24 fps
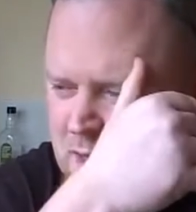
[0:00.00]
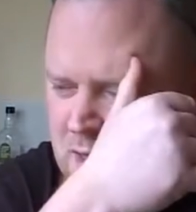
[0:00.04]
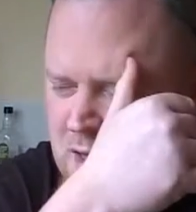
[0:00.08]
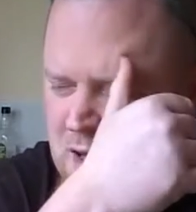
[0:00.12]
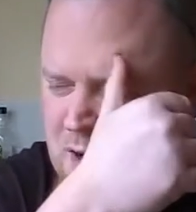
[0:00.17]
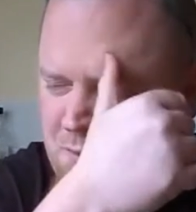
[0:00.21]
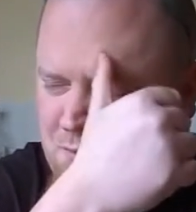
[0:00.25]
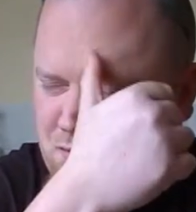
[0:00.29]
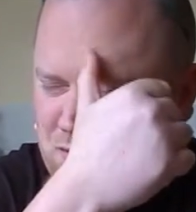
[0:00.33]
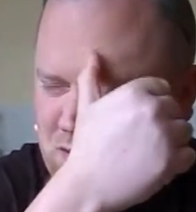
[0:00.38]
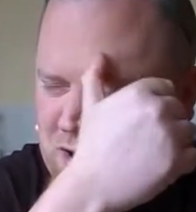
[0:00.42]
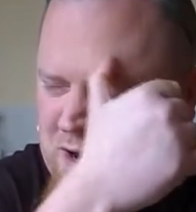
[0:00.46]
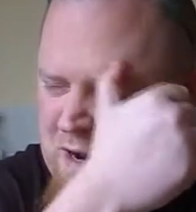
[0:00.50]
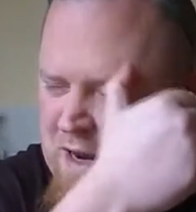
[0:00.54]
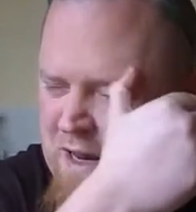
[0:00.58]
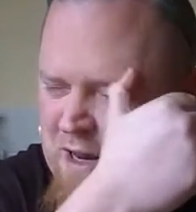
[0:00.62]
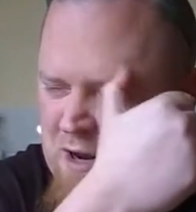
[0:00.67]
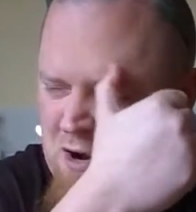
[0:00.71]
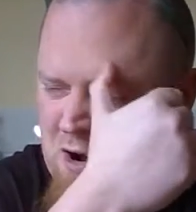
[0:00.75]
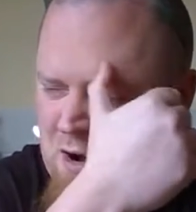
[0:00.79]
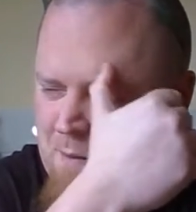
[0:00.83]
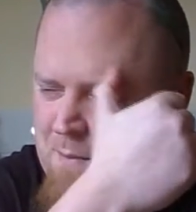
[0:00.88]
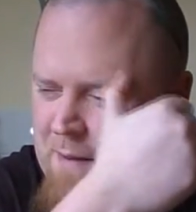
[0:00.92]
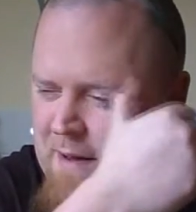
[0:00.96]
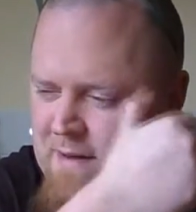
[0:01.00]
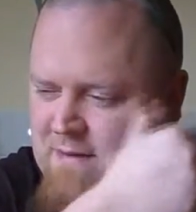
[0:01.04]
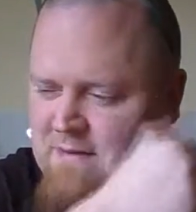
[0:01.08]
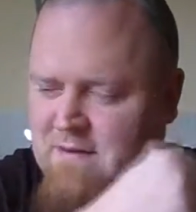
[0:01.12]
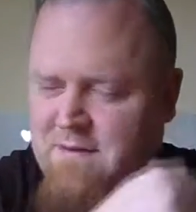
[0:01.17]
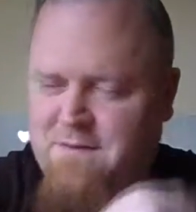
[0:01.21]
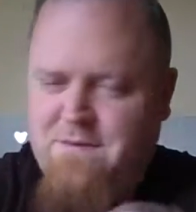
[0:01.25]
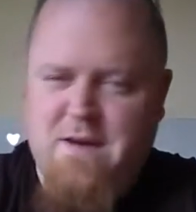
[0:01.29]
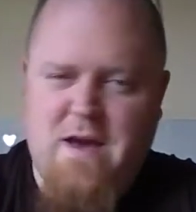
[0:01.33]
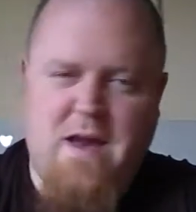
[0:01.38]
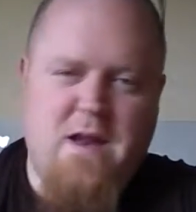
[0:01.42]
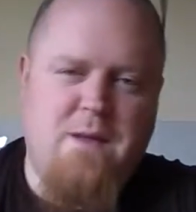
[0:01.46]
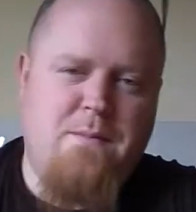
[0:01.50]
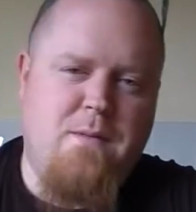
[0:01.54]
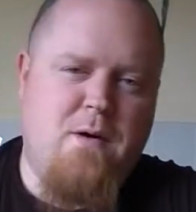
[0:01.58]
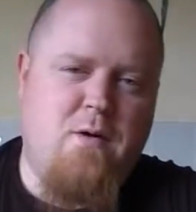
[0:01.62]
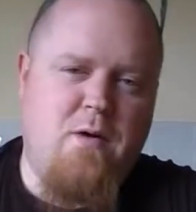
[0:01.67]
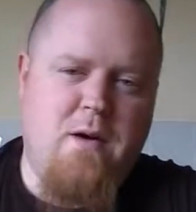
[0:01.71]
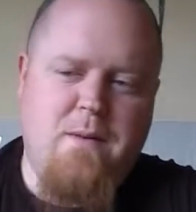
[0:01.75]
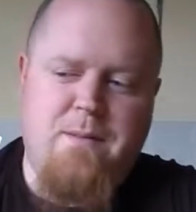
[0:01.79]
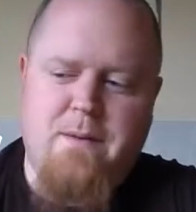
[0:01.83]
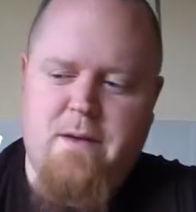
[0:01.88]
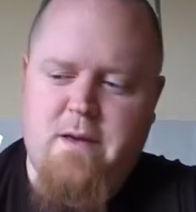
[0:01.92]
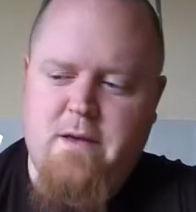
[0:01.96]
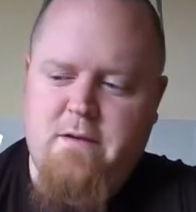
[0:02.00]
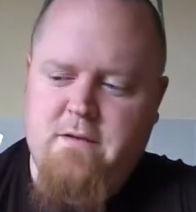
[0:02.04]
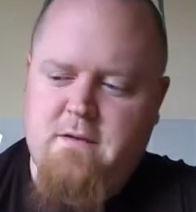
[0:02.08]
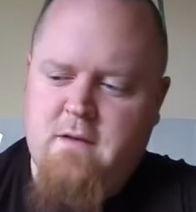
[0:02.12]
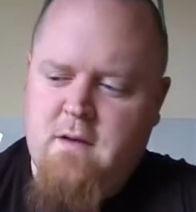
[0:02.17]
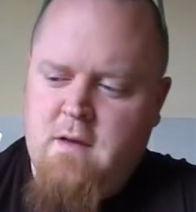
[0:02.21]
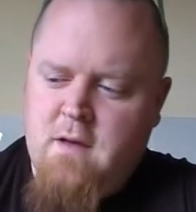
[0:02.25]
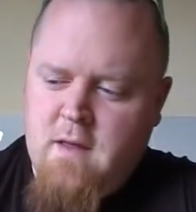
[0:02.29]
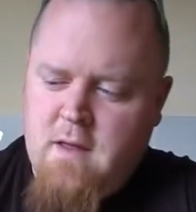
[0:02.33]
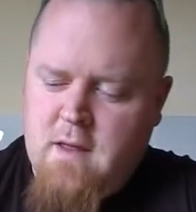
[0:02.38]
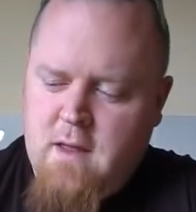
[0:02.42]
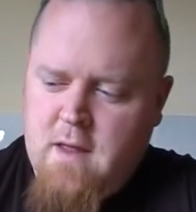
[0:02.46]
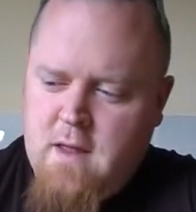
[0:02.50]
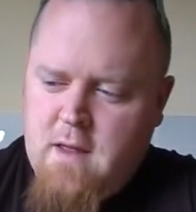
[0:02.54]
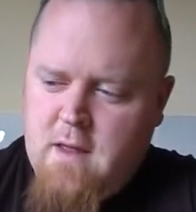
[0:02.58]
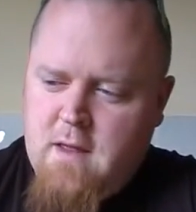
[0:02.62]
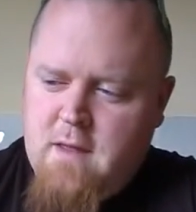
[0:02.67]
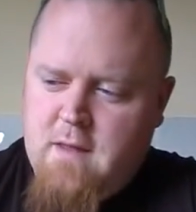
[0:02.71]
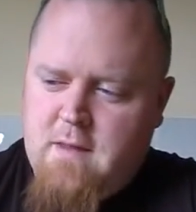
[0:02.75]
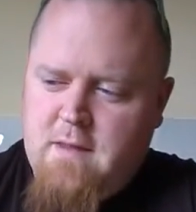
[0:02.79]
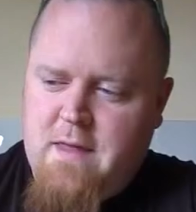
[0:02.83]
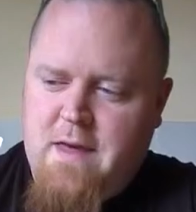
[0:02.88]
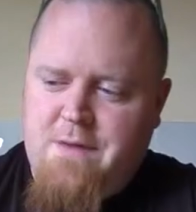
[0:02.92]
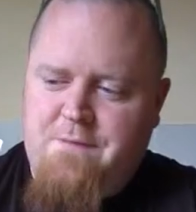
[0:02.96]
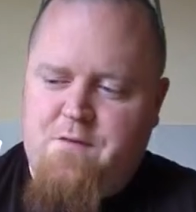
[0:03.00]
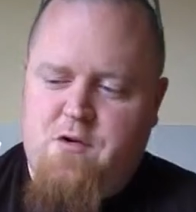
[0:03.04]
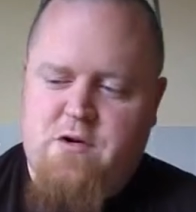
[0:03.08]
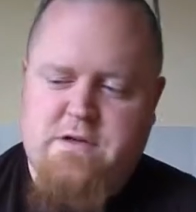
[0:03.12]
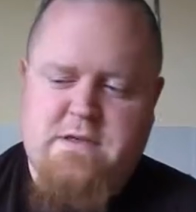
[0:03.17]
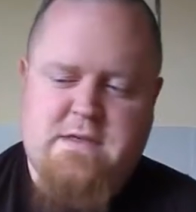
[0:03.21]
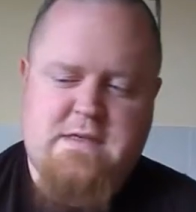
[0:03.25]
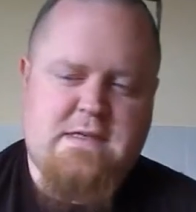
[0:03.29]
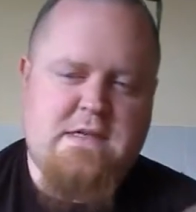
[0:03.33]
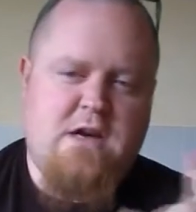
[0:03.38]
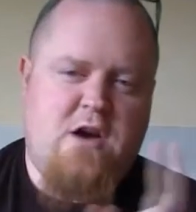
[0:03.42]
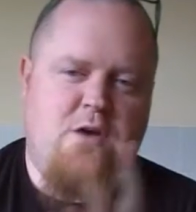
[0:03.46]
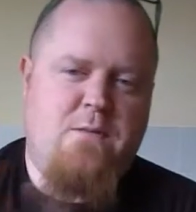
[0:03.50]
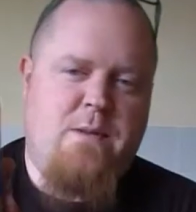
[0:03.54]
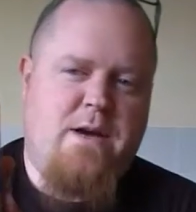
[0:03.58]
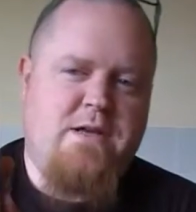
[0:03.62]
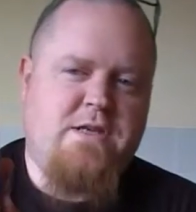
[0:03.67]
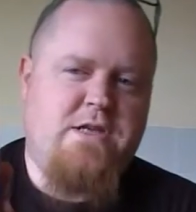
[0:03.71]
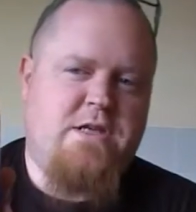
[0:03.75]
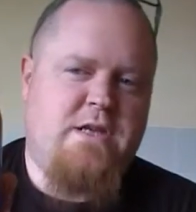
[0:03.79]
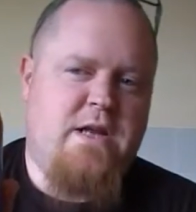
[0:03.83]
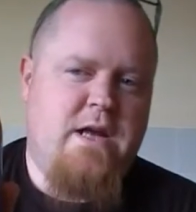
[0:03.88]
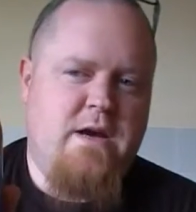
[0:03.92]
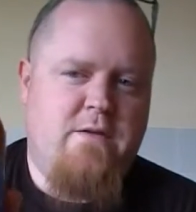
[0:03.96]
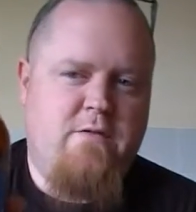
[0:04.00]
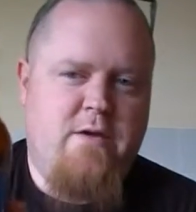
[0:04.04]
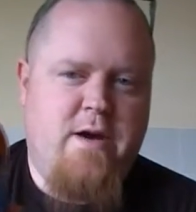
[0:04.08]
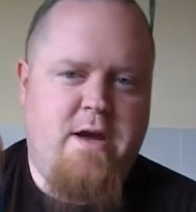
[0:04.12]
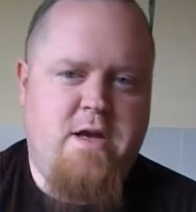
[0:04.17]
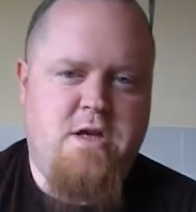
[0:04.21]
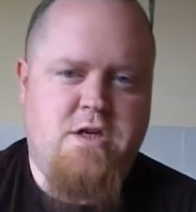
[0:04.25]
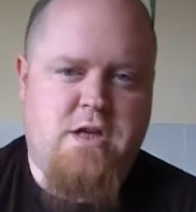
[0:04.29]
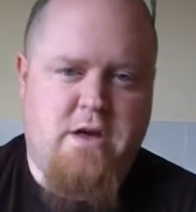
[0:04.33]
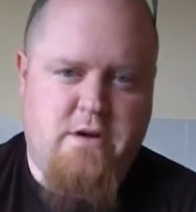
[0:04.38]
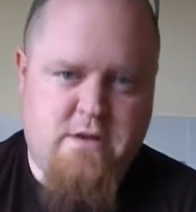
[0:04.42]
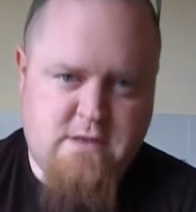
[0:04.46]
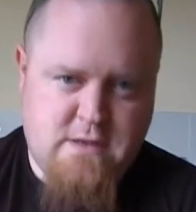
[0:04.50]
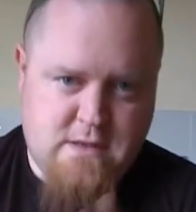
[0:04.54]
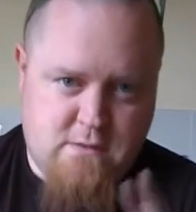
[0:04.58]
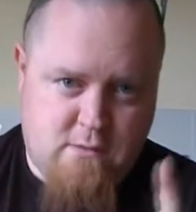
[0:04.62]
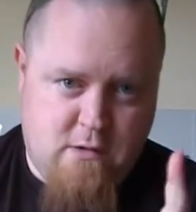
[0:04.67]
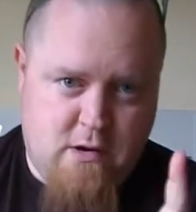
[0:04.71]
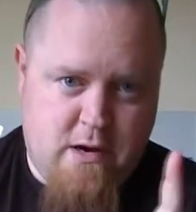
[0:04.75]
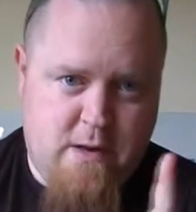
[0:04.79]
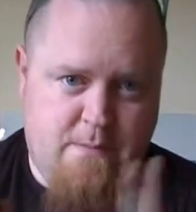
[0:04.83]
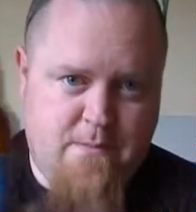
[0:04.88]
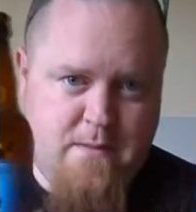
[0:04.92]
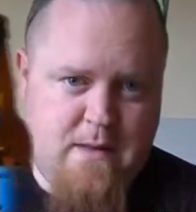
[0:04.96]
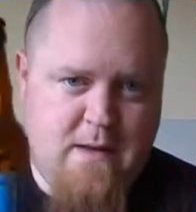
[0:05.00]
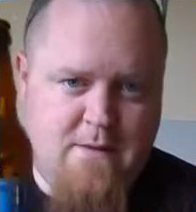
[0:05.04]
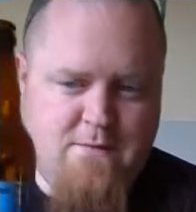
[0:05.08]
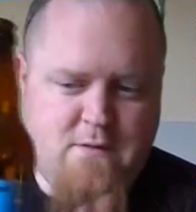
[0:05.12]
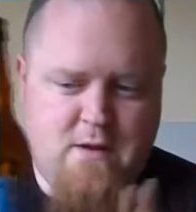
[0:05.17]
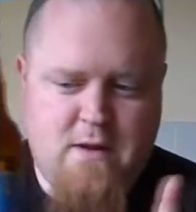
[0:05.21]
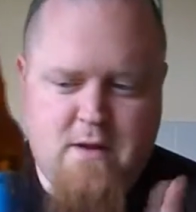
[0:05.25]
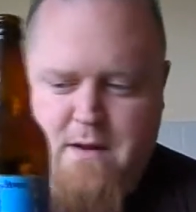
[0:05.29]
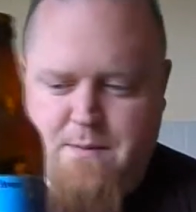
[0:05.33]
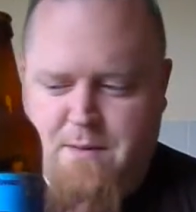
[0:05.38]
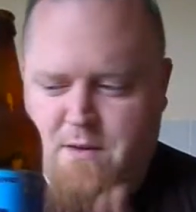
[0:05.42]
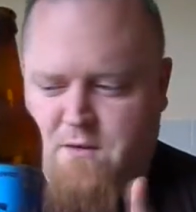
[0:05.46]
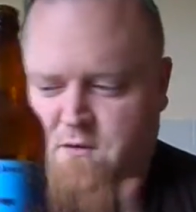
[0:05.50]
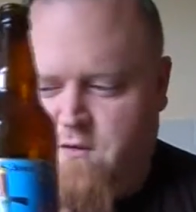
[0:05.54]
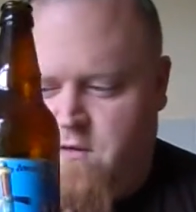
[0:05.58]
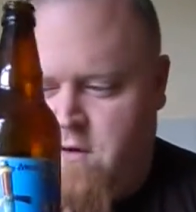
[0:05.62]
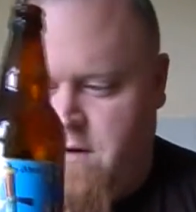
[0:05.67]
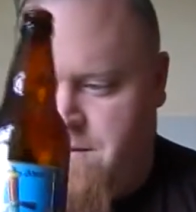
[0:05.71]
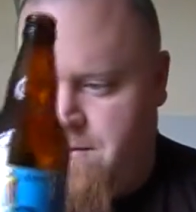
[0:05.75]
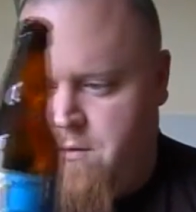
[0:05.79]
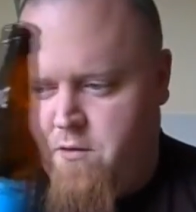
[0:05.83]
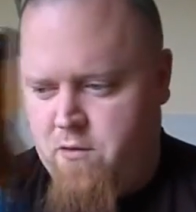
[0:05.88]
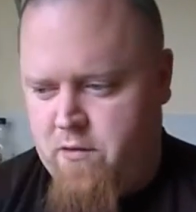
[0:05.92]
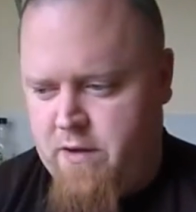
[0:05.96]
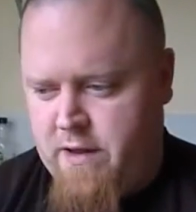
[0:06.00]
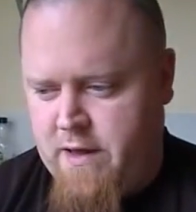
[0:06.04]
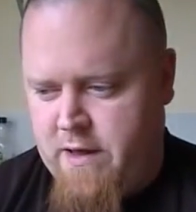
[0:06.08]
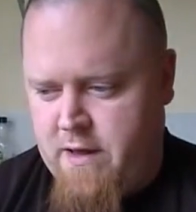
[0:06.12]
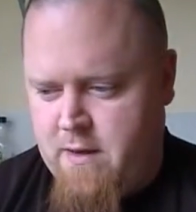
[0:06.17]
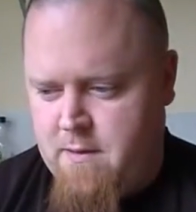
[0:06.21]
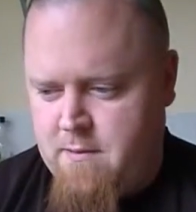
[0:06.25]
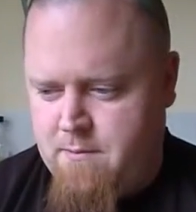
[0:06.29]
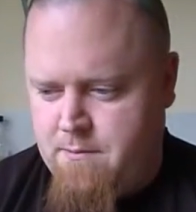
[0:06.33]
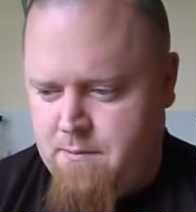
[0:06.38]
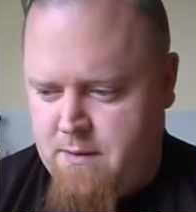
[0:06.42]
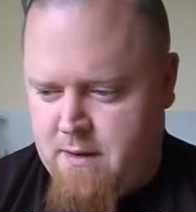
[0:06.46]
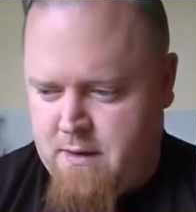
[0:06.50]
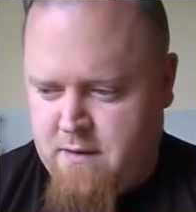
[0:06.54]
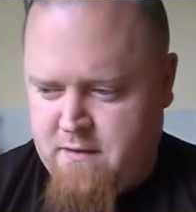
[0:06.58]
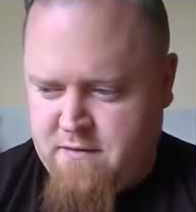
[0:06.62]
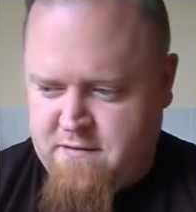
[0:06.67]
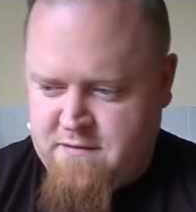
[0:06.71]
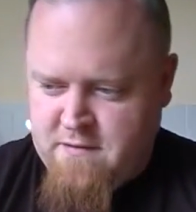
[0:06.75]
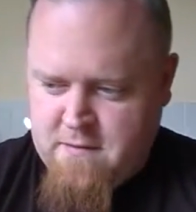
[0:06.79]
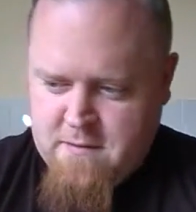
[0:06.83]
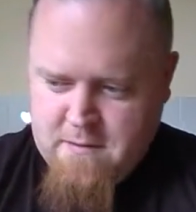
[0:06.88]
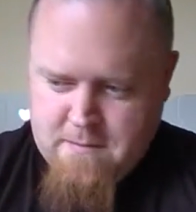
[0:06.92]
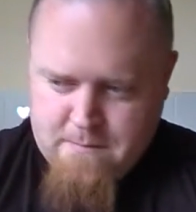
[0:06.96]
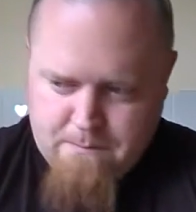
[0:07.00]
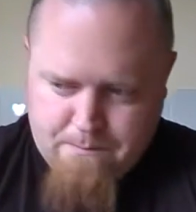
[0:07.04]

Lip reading: I'm really not a massive fan of malty beers. They've got so much in their range though, so I'm definitely going to be trying more of their beers.